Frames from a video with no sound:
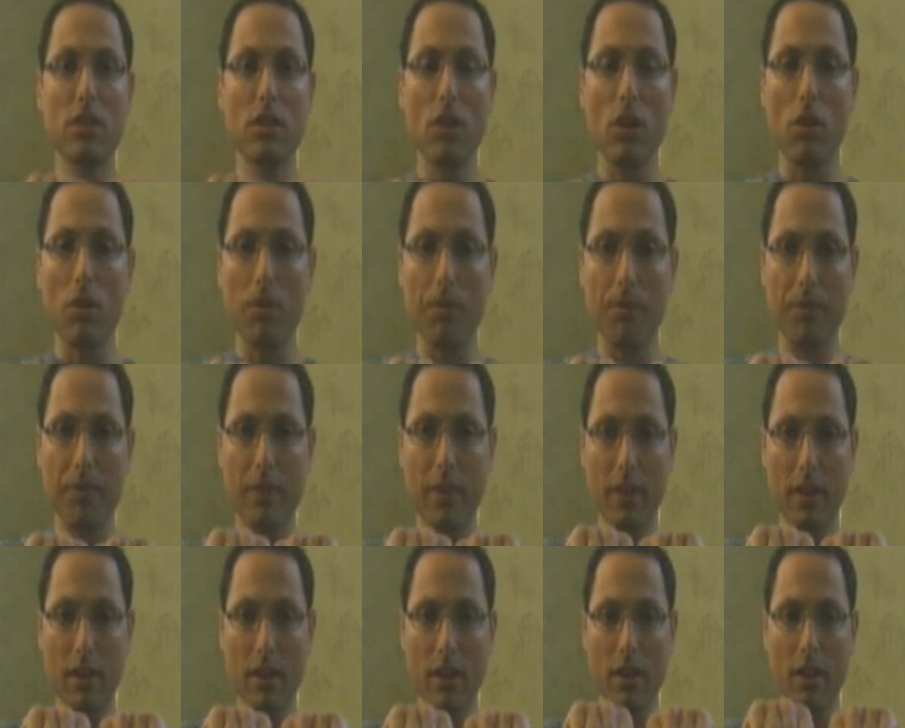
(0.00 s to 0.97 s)
So,
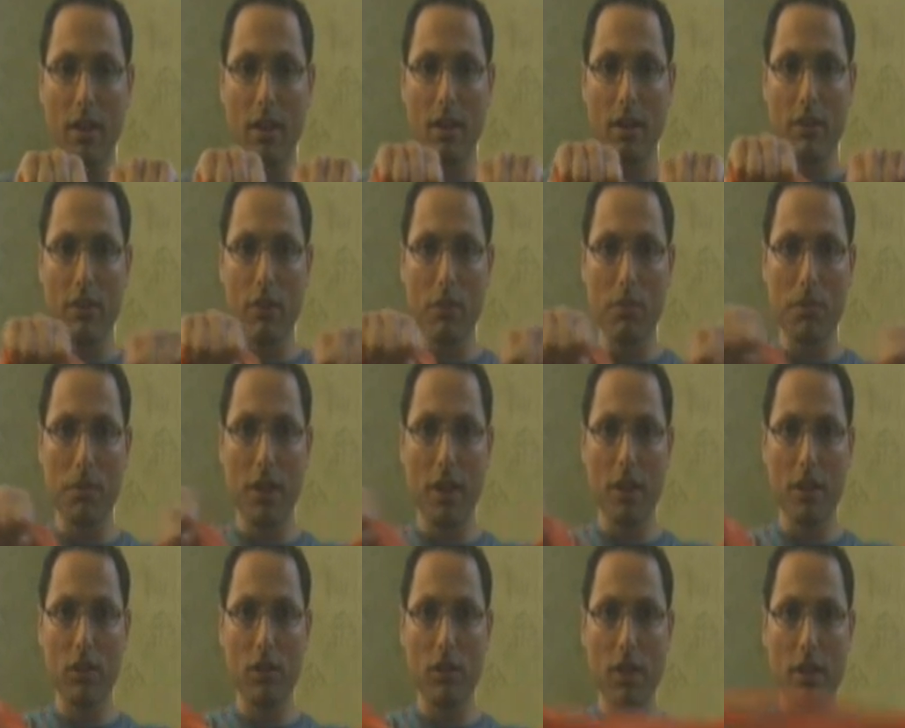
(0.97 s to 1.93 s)
from
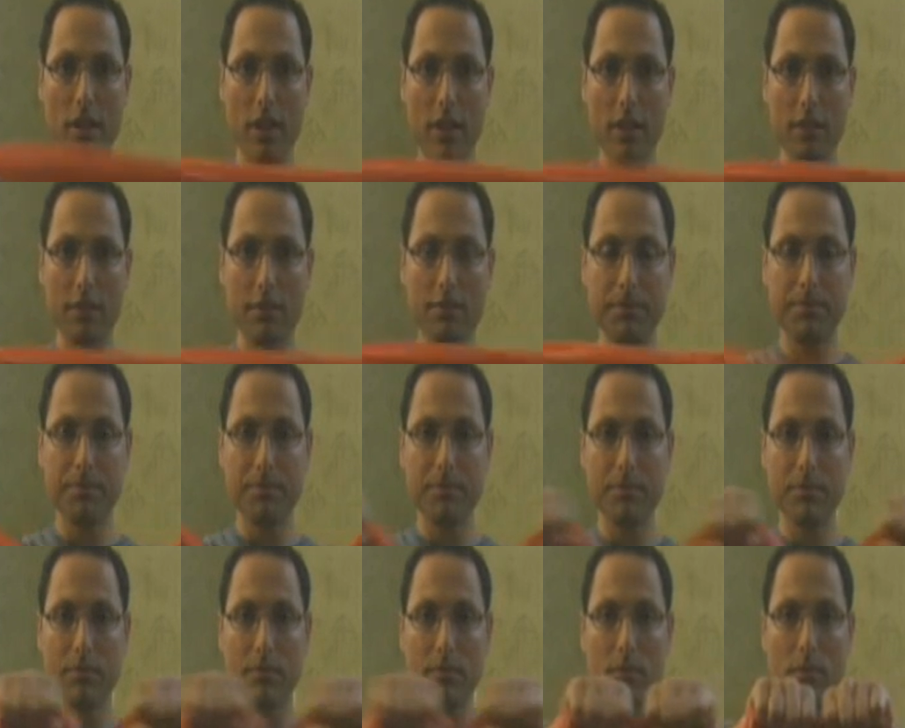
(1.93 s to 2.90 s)
here to here,
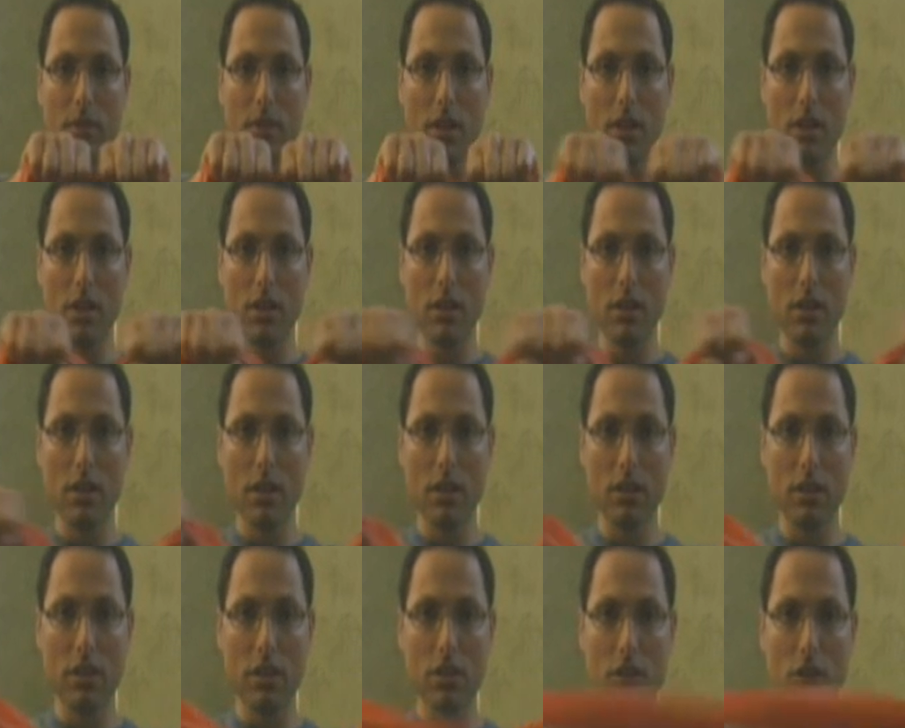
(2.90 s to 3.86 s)

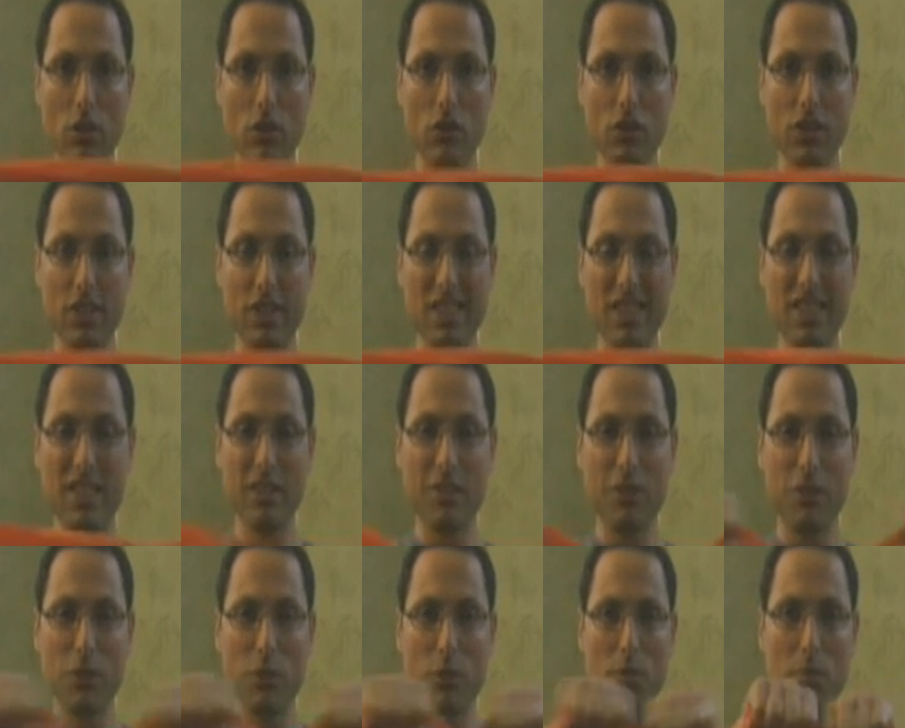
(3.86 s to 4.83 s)
there's no
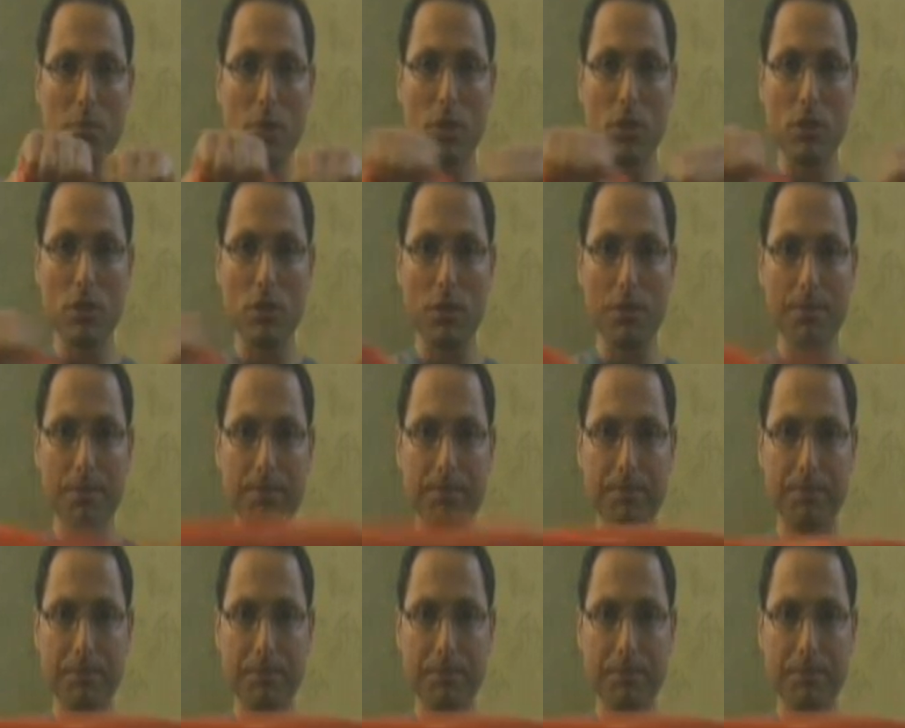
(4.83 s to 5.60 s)
resistance from the muscle.